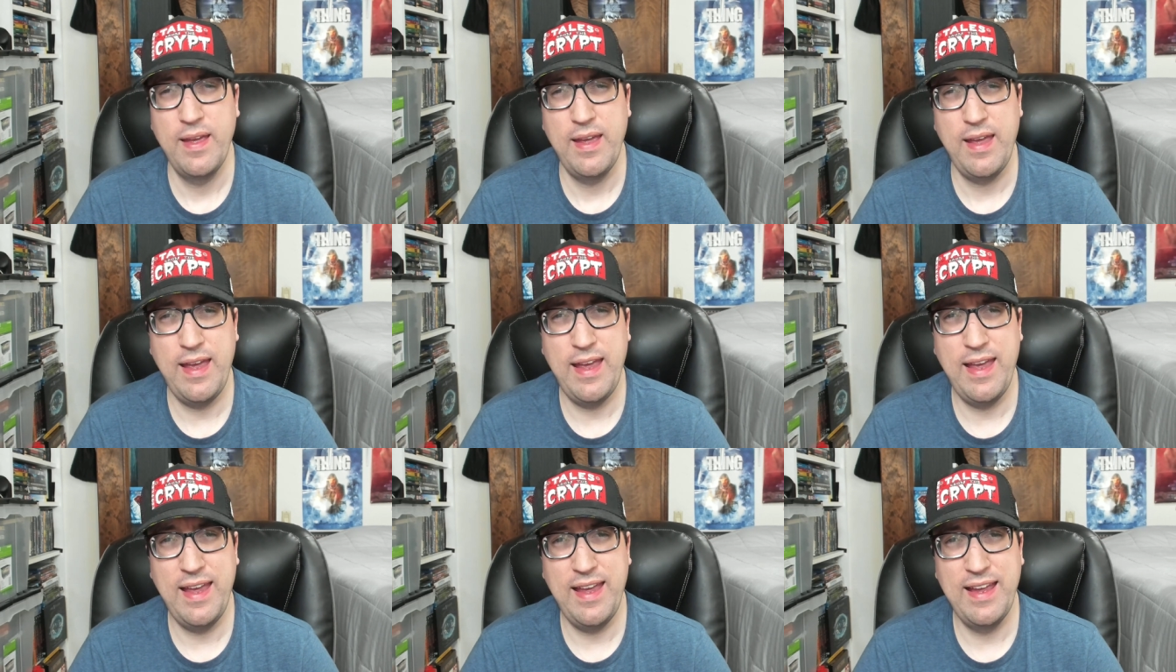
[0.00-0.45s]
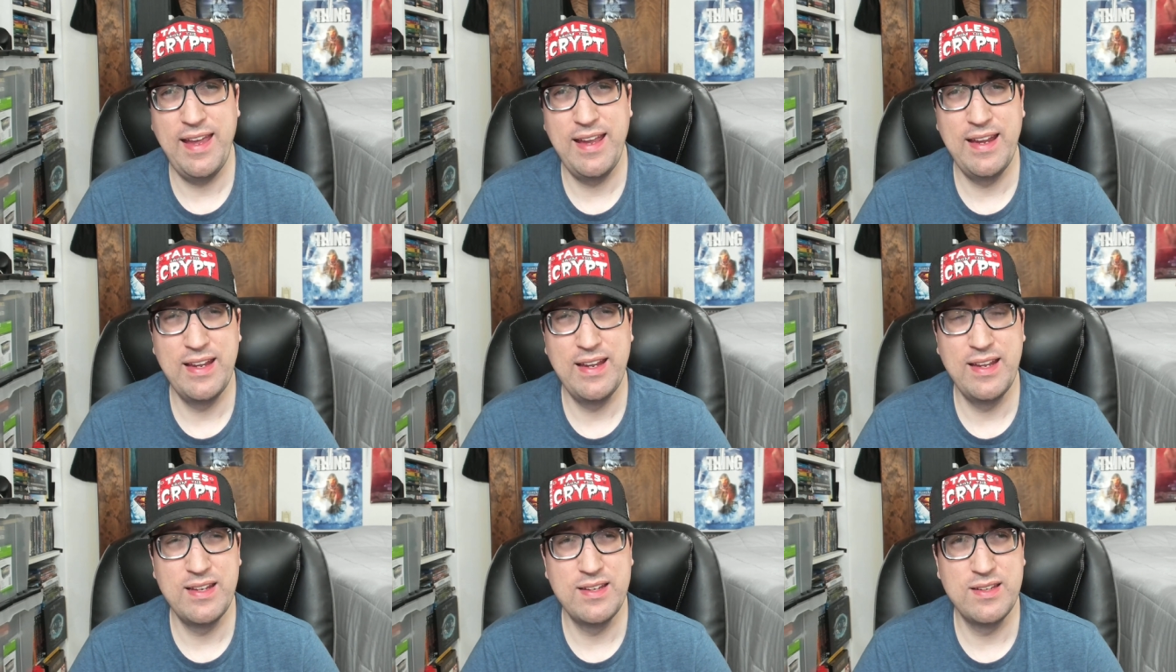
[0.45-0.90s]

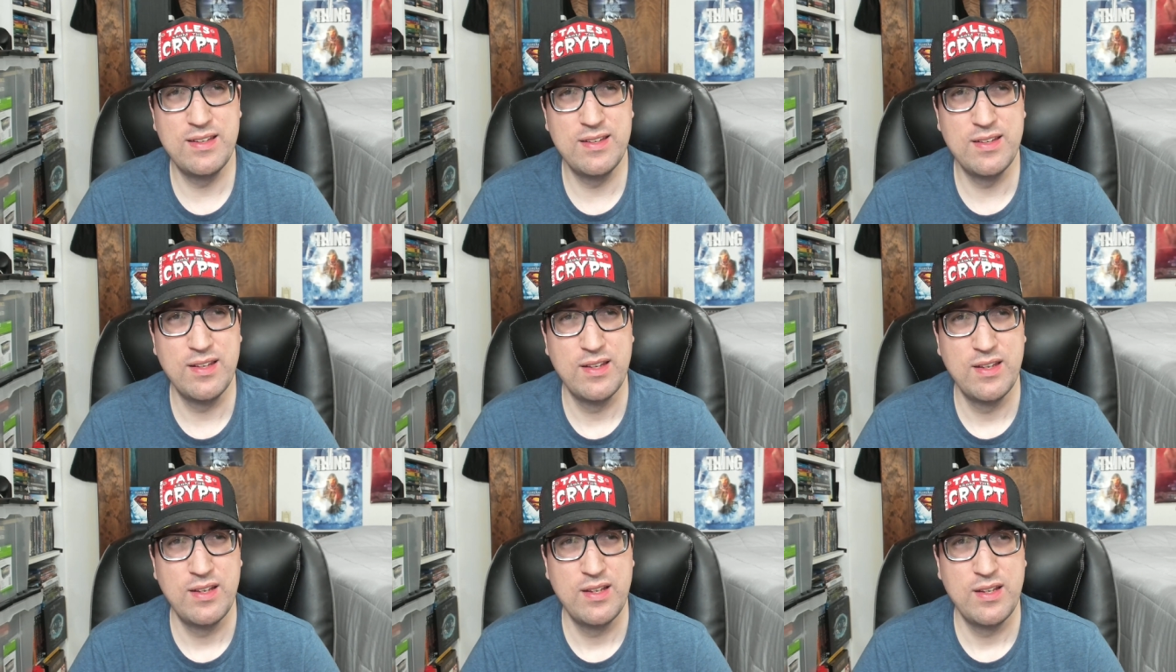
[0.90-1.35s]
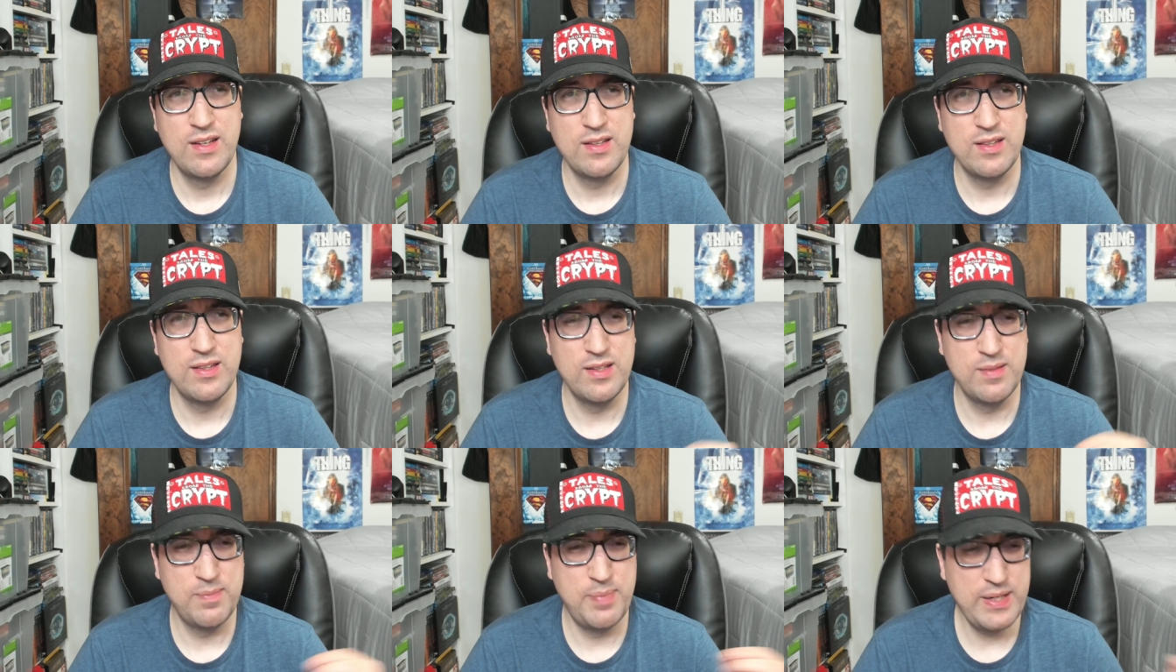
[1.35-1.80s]
And
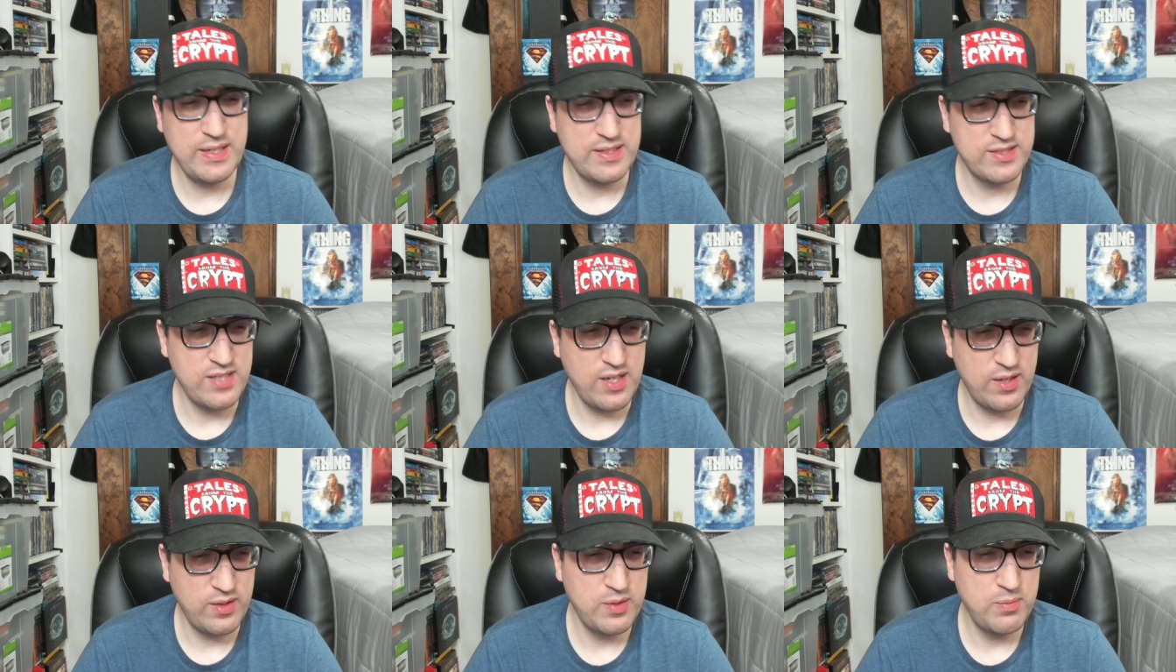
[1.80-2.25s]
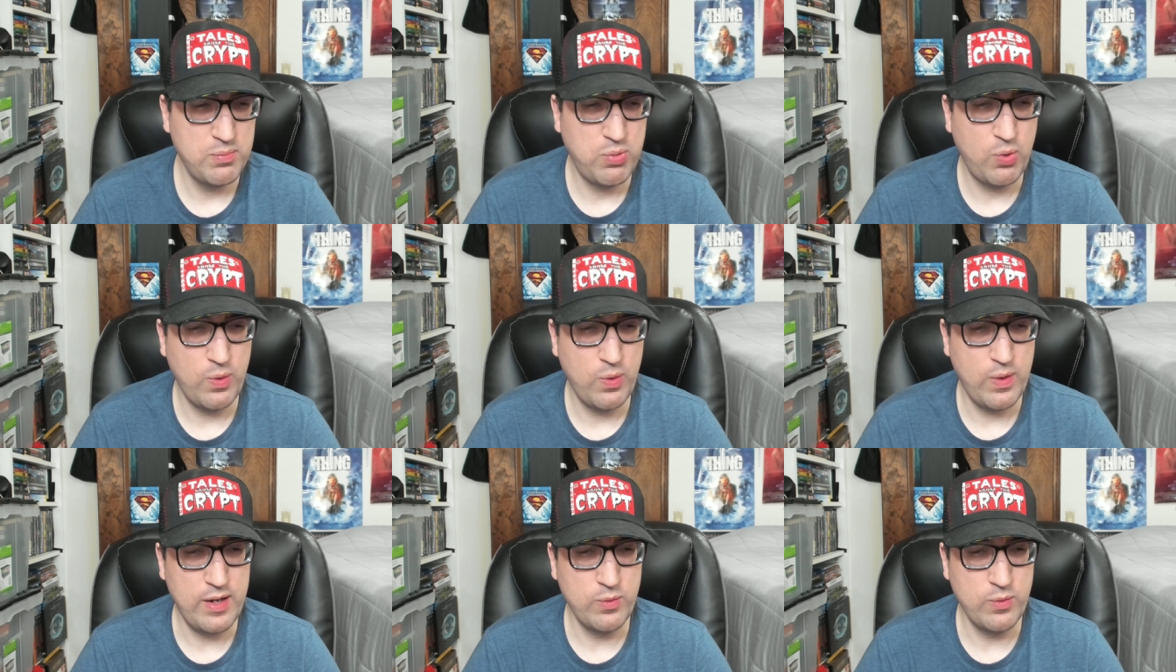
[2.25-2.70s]
the big selling point